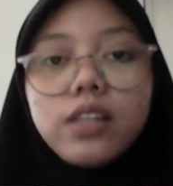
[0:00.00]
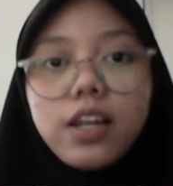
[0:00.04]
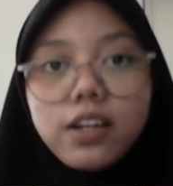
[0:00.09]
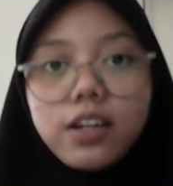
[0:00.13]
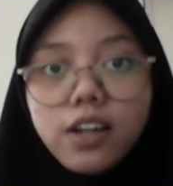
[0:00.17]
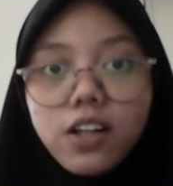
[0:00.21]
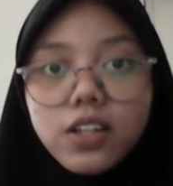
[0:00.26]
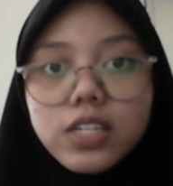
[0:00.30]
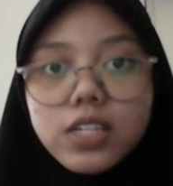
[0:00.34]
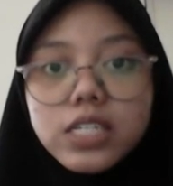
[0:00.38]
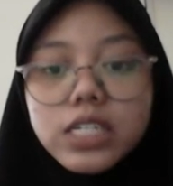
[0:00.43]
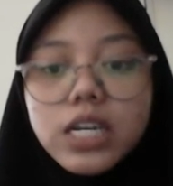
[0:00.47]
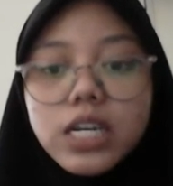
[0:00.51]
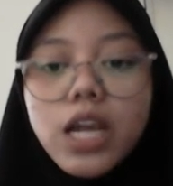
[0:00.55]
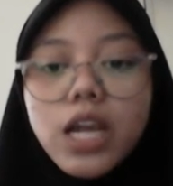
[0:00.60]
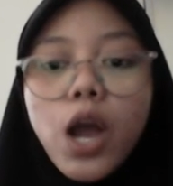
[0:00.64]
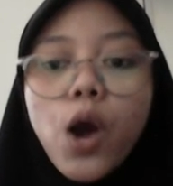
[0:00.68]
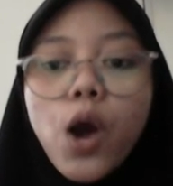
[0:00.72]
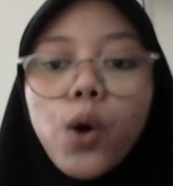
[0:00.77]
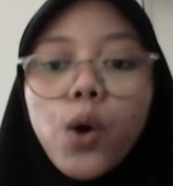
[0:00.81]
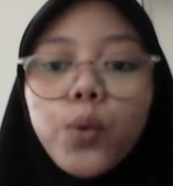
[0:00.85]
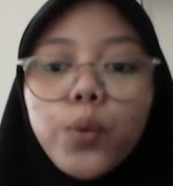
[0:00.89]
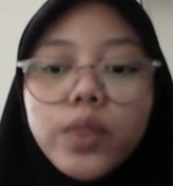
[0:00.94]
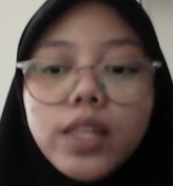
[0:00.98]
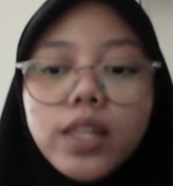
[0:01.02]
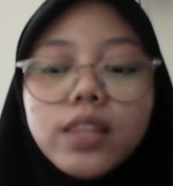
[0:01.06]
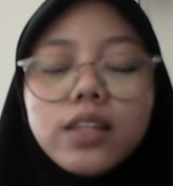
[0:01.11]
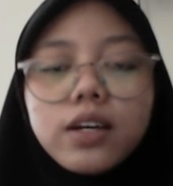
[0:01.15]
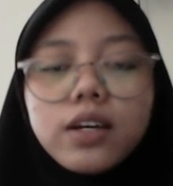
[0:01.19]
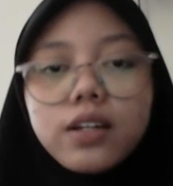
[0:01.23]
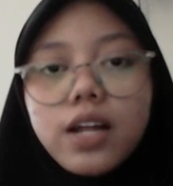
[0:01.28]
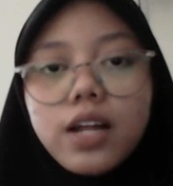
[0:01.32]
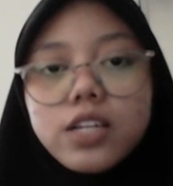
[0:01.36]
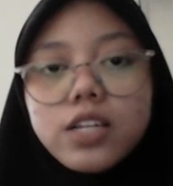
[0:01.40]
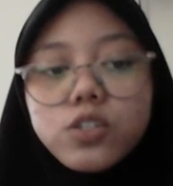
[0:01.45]
technology within
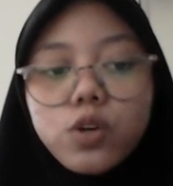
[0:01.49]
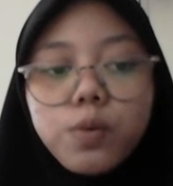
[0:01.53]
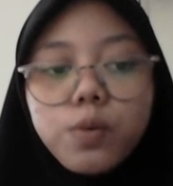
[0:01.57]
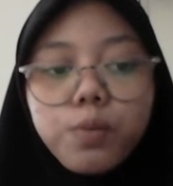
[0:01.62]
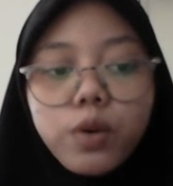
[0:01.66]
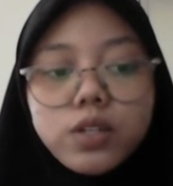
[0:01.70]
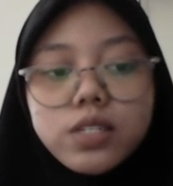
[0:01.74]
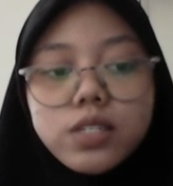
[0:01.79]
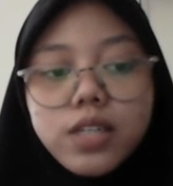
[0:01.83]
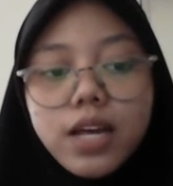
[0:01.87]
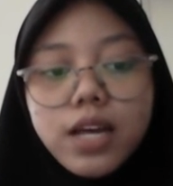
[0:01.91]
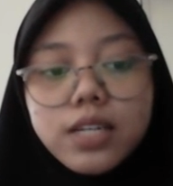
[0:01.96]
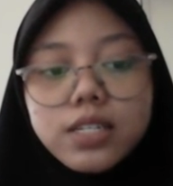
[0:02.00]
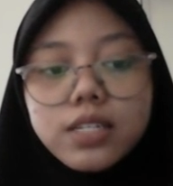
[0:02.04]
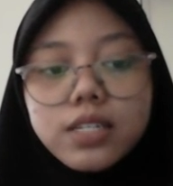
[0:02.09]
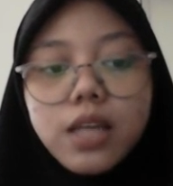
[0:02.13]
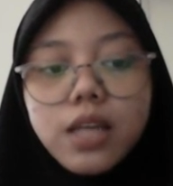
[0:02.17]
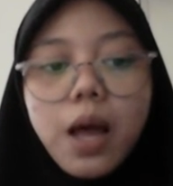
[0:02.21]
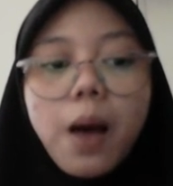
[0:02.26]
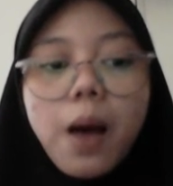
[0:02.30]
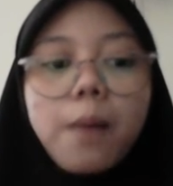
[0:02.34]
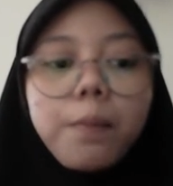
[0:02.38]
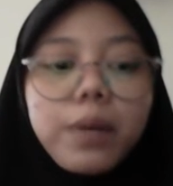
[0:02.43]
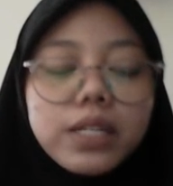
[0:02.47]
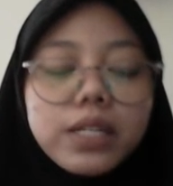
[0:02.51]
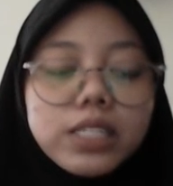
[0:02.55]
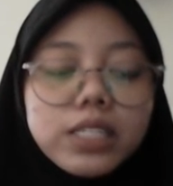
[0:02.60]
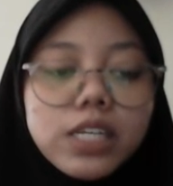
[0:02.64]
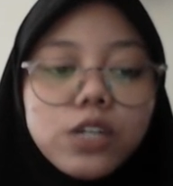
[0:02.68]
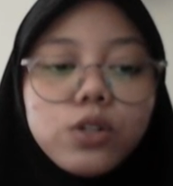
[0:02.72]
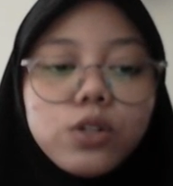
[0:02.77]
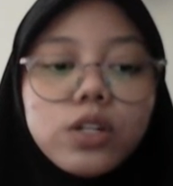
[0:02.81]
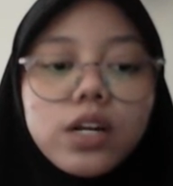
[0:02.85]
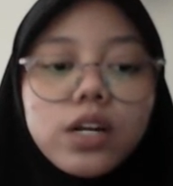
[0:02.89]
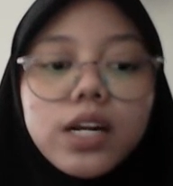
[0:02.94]
the classroom process,
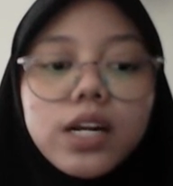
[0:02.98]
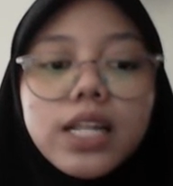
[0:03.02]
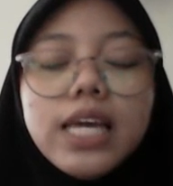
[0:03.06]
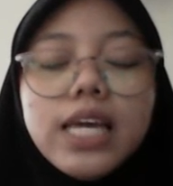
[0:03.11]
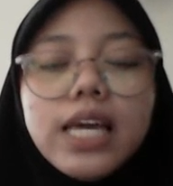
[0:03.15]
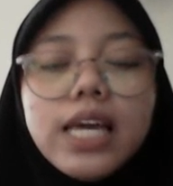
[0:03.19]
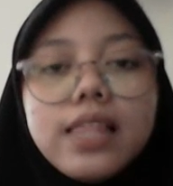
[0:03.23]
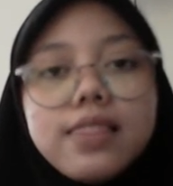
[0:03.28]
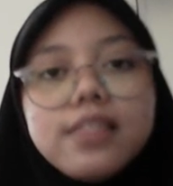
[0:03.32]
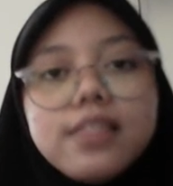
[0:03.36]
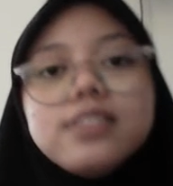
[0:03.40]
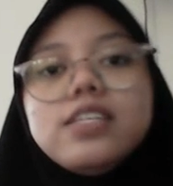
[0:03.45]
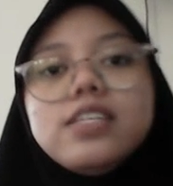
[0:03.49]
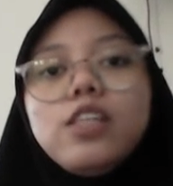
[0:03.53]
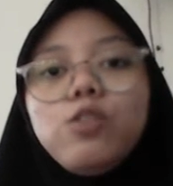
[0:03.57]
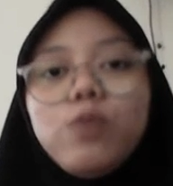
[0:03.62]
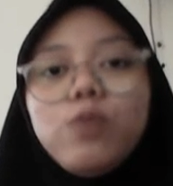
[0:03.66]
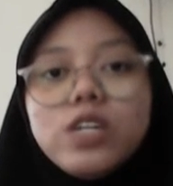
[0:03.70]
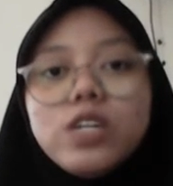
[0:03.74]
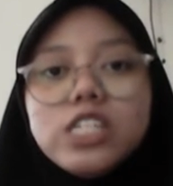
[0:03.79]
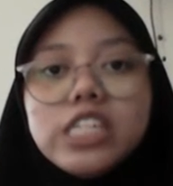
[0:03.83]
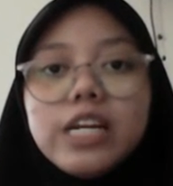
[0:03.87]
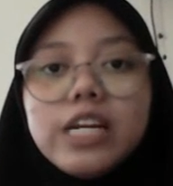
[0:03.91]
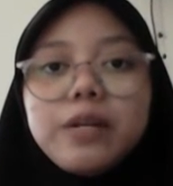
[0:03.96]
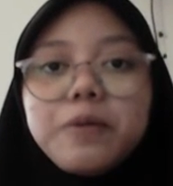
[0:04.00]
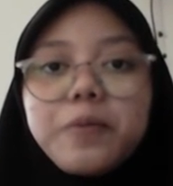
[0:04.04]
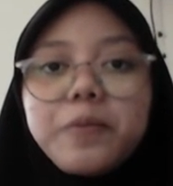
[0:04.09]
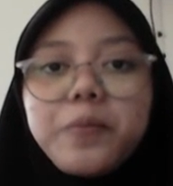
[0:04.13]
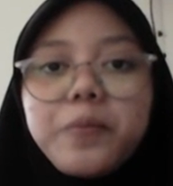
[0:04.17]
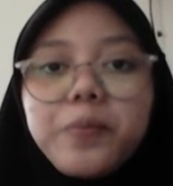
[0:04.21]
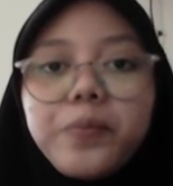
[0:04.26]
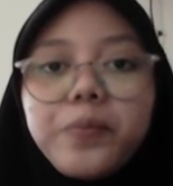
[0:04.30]
particularly in this situation.